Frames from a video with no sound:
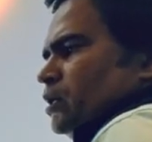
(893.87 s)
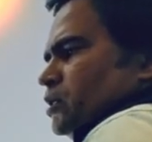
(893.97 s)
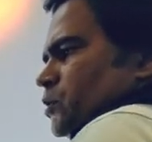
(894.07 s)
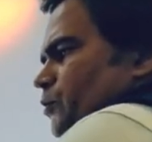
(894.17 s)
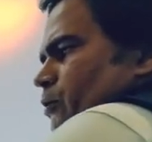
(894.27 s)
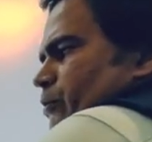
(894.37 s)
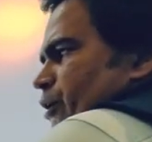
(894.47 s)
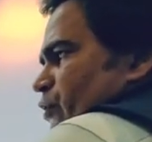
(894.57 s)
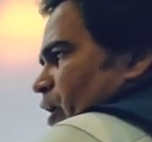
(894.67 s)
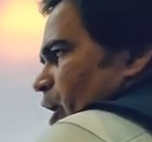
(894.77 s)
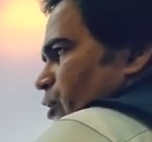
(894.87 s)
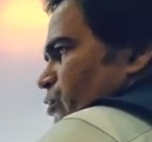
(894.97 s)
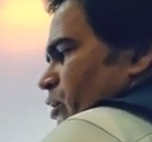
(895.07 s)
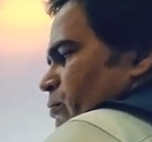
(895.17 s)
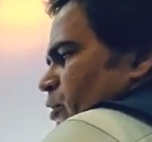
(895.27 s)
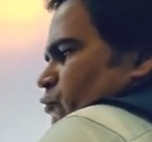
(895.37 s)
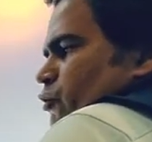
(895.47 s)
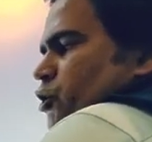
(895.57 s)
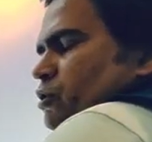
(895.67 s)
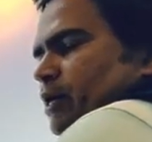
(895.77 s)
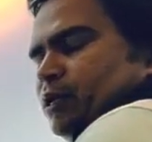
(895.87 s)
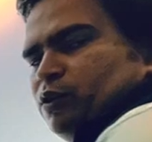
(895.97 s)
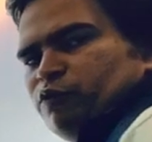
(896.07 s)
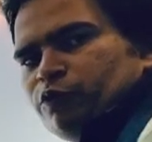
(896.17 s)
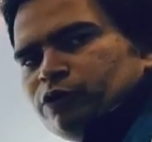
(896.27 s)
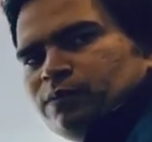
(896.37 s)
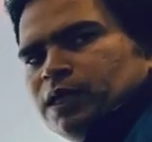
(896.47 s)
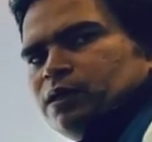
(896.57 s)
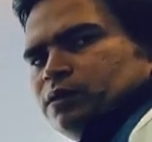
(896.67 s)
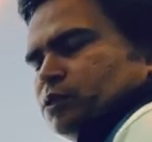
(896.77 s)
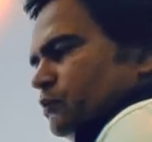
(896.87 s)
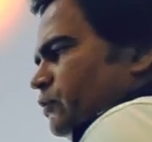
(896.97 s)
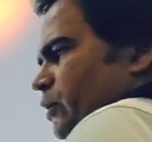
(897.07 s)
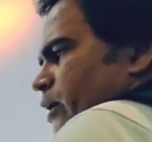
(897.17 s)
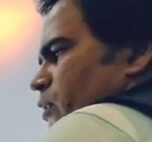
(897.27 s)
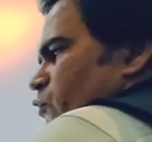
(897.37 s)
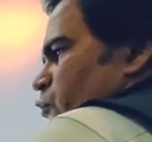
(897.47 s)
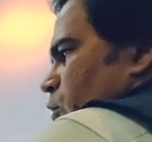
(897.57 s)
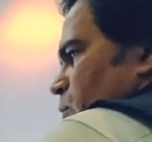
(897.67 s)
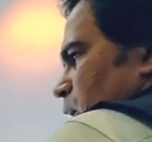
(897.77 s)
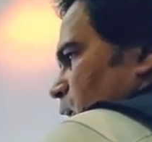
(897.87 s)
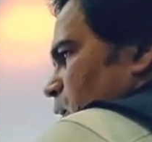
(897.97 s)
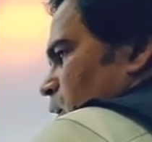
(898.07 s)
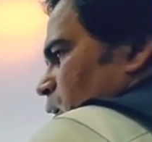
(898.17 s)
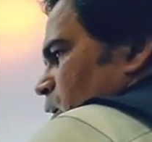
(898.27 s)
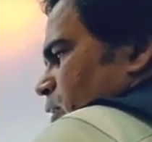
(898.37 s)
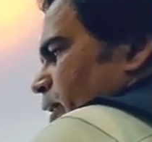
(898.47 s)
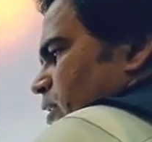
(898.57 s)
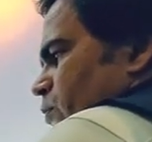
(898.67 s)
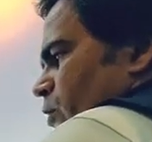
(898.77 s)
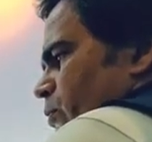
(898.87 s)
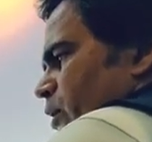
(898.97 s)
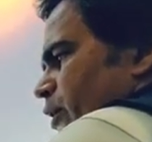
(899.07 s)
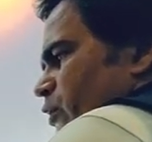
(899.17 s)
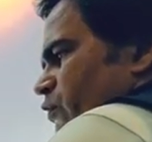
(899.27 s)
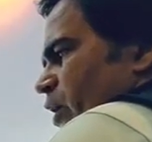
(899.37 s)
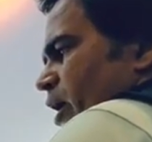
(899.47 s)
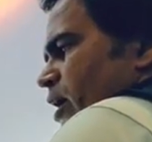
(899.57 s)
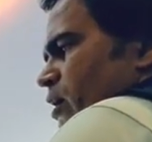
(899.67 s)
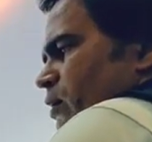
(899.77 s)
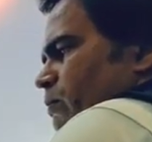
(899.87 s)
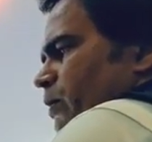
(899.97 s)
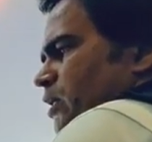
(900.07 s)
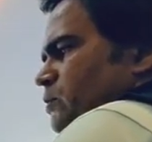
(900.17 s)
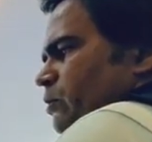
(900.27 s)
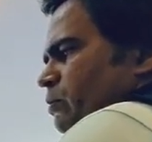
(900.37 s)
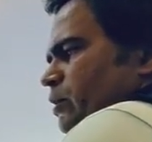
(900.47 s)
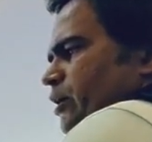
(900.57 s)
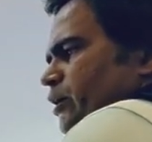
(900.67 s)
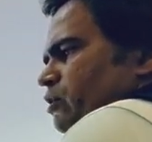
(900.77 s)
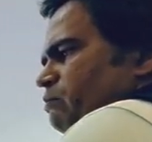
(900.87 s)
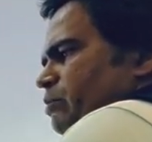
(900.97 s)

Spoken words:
So probability of A union B, first you write on the formula. So if you write on the formula, That's probability of A plus probability of